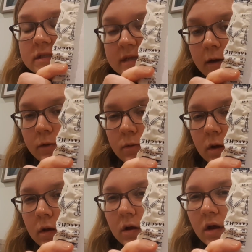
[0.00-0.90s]
So
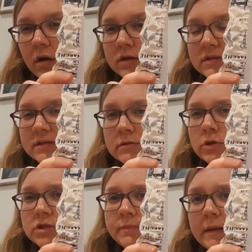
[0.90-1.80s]
there was
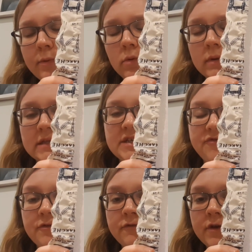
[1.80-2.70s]
lots of people who had
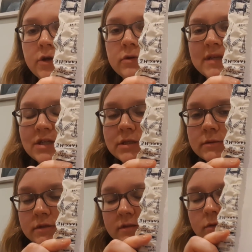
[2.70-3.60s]
different views. Lots
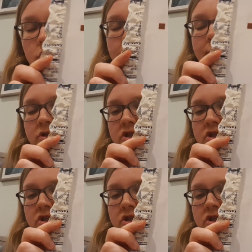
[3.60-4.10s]
of people